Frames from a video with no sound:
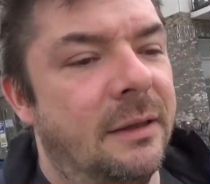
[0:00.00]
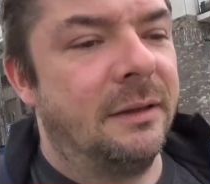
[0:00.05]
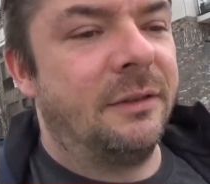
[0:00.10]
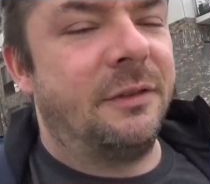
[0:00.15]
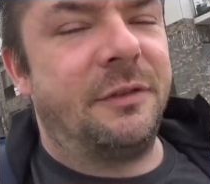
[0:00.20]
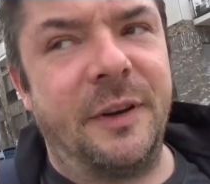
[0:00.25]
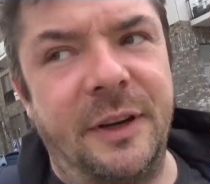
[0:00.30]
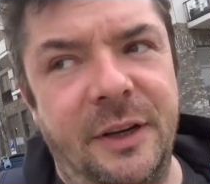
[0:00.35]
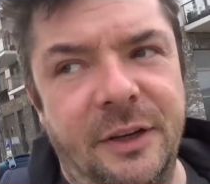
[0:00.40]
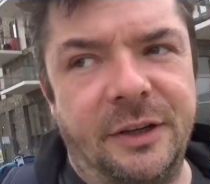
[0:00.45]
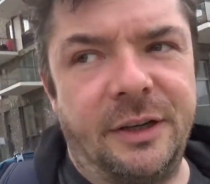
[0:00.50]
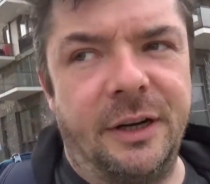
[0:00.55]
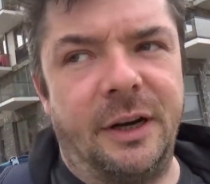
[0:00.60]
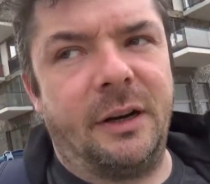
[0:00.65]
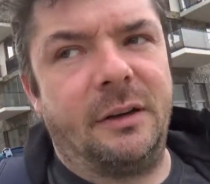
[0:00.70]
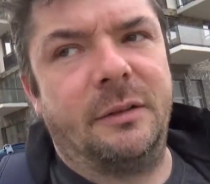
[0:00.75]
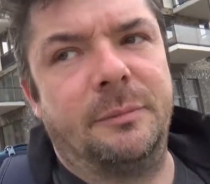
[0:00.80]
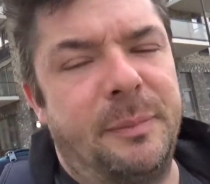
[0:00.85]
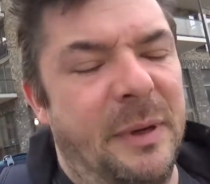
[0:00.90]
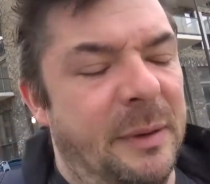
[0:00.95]
Figured, you
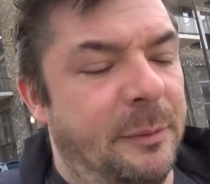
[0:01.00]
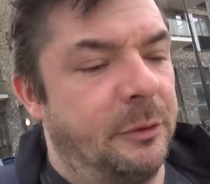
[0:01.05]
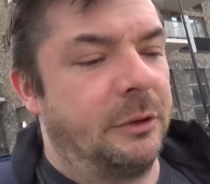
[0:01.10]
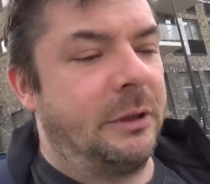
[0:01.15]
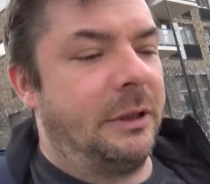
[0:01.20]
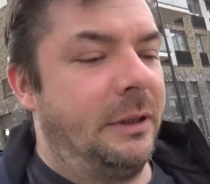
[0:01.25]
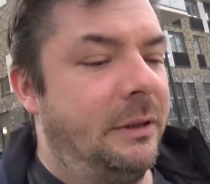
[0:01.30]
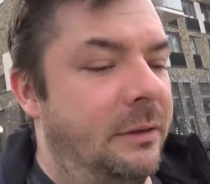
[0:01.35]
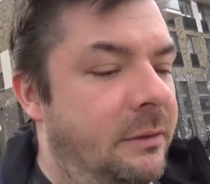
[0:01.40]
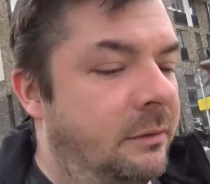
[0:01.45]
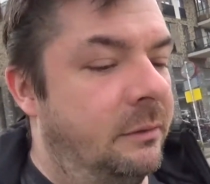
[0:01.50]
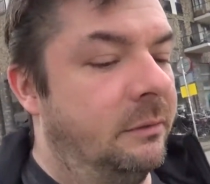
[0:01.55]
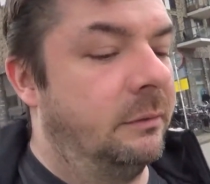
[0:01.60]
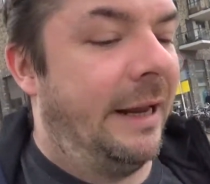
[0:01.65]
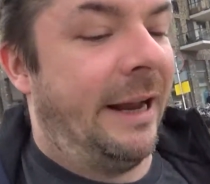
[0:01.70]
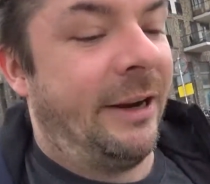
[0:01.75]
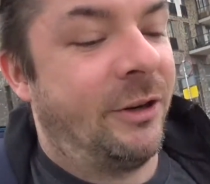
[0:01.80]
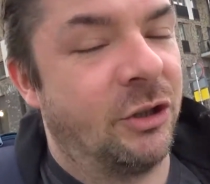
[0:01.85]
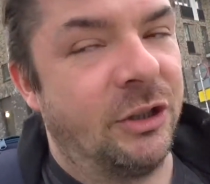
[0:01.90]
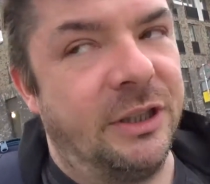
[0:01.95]
know, people could
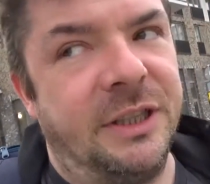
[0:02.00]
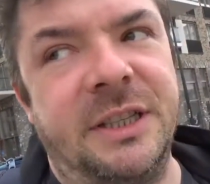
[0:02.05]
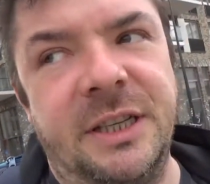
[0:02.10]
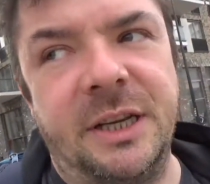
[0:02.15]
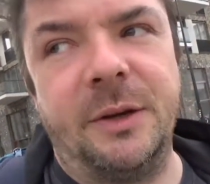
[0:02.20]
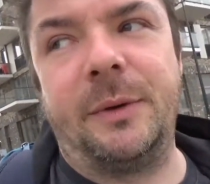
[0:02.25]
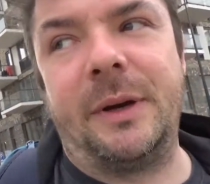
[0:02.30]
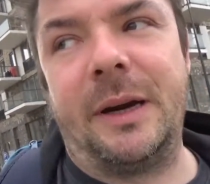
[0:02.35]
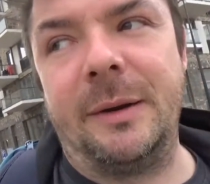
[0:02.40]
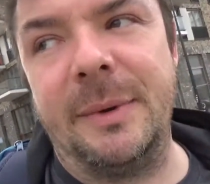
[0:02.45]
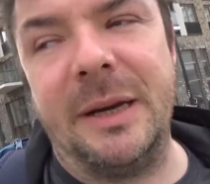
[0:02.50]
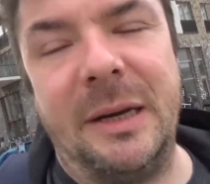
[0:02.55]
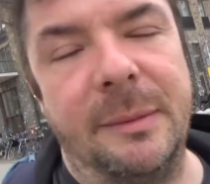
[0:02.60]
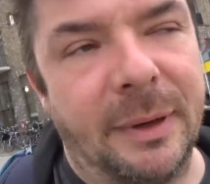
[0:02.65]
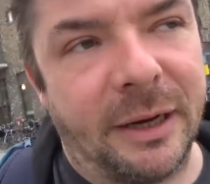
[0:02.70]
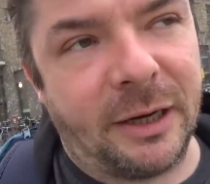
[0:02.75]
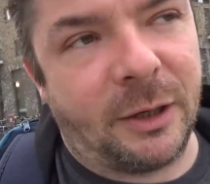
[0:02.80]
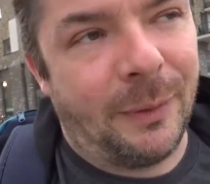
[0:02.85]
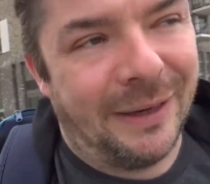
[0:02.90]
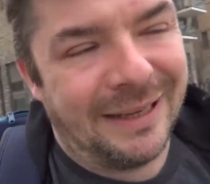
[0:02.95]
actually see what I mean
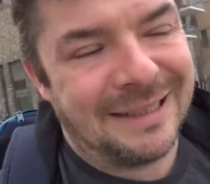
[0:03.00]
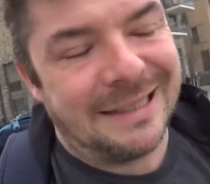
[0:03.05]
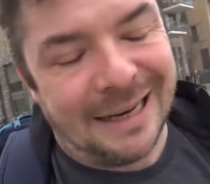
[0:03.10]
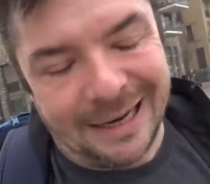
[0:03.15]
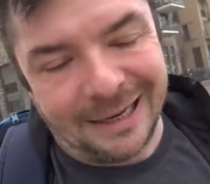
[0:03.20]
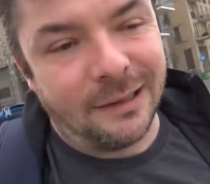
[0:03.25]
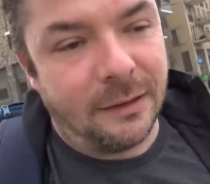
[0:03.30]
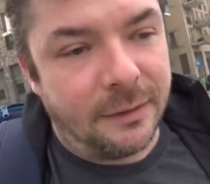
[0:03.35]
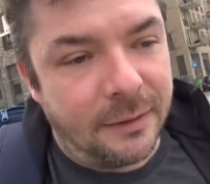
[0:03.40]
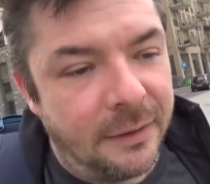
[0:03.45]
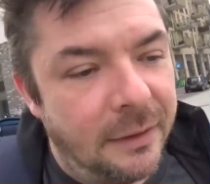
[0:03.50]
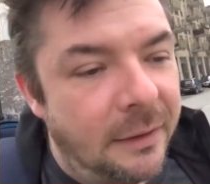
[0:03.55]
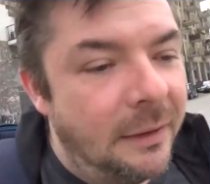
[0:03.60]
by quicksand.